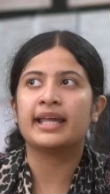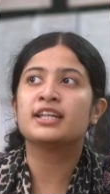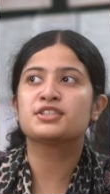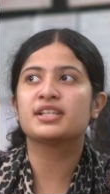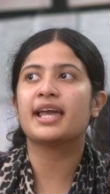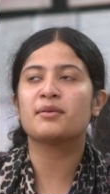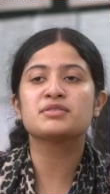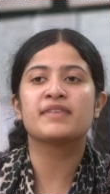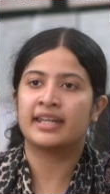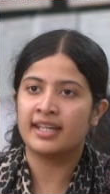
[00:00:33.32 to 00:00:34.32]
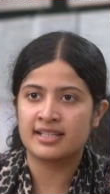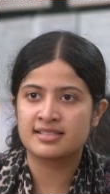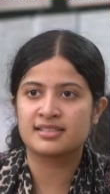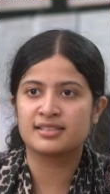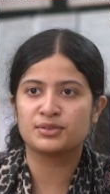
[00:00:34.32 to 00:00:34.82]
Initially, I was very
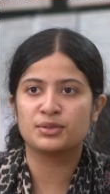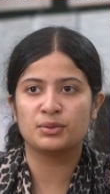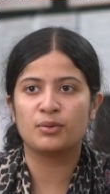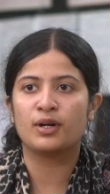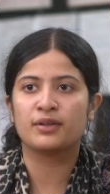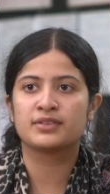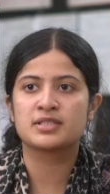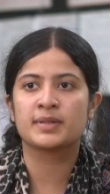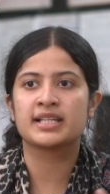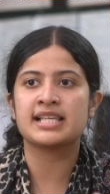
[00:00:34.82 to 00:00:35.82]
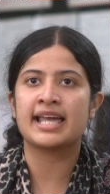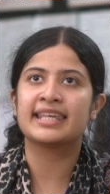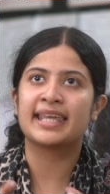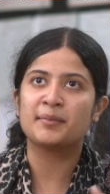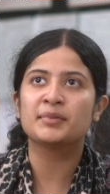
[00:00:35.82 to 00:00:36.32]
hesitant to do all of this because I
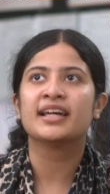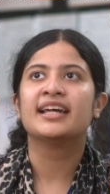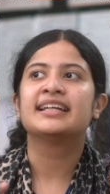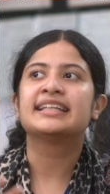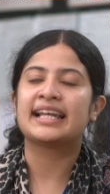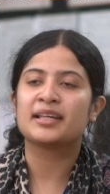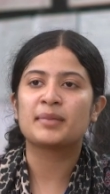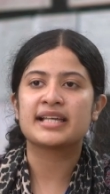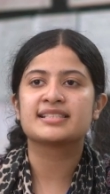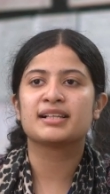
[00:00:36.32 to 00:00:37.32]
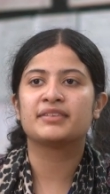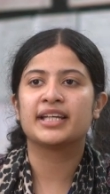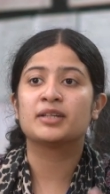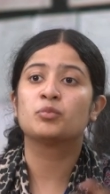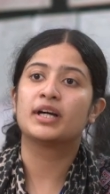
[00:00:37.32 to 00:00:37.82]
kept telling myself that
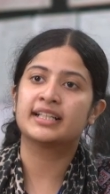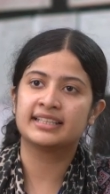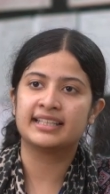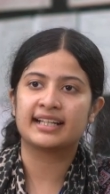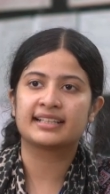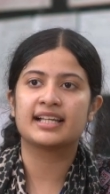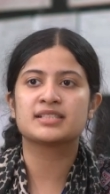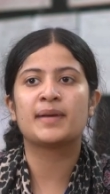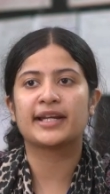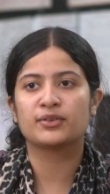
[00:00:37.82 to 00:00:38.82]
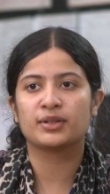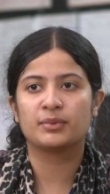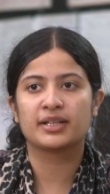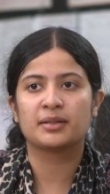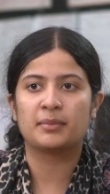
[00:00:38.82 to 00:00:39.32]
it worked in that class, might not
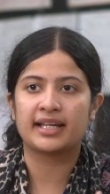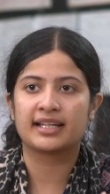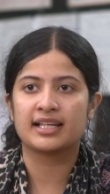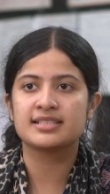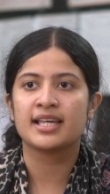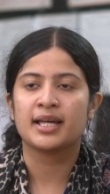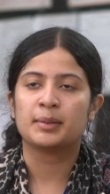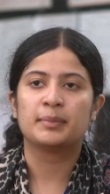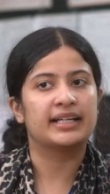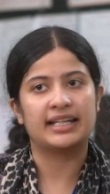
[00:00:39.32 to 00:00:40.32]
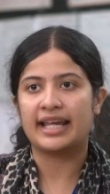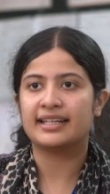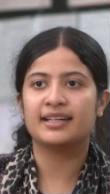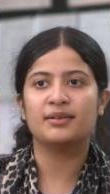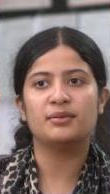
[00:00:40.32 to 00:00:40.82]
work in my class. But right
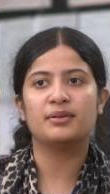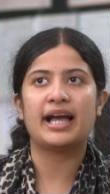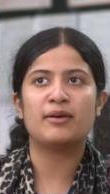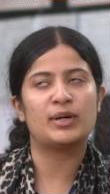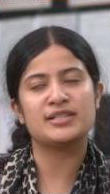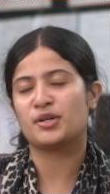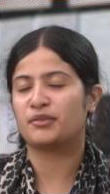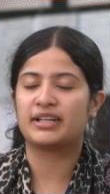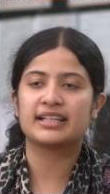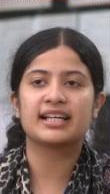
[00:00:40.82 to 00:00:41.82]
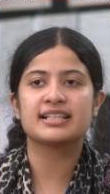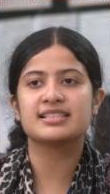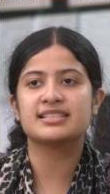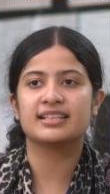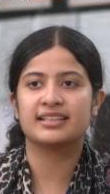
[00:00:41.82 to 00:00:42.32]
now, once offline
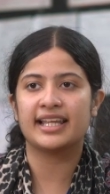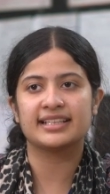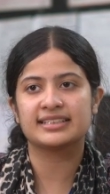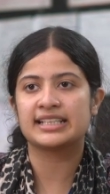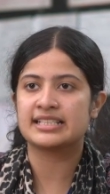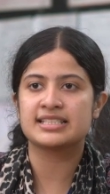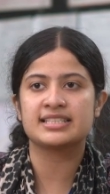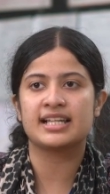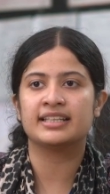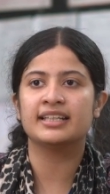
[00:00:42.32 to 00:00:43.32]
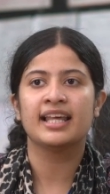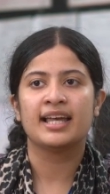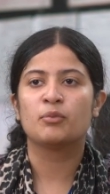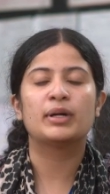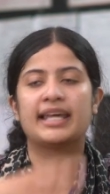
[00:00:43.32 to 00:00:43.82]
classes started,
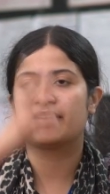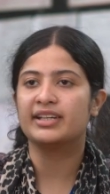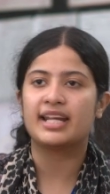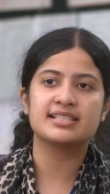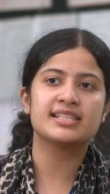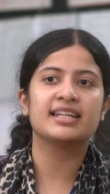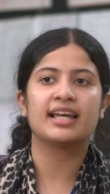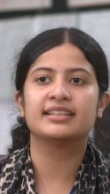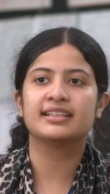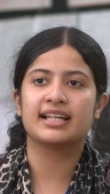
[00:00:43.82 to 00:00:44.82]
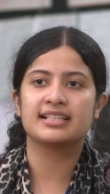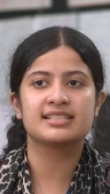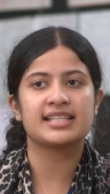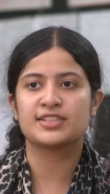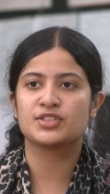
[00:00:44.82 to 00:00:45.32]
whatever I see in other
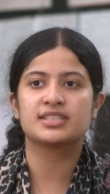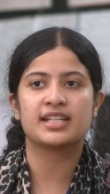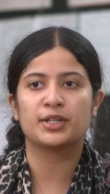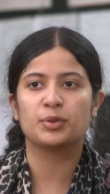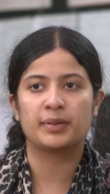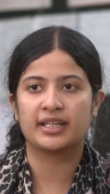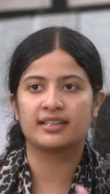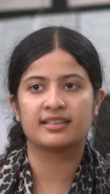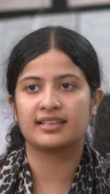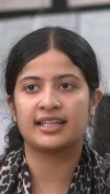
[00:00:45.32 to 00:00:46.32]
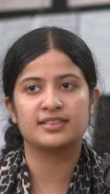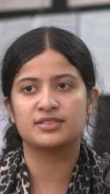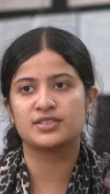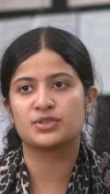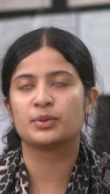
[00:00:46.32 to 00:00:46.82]
classes, I just try to pick it and
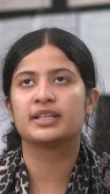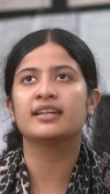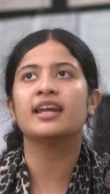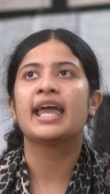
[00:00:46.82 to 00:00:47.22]
just do it here.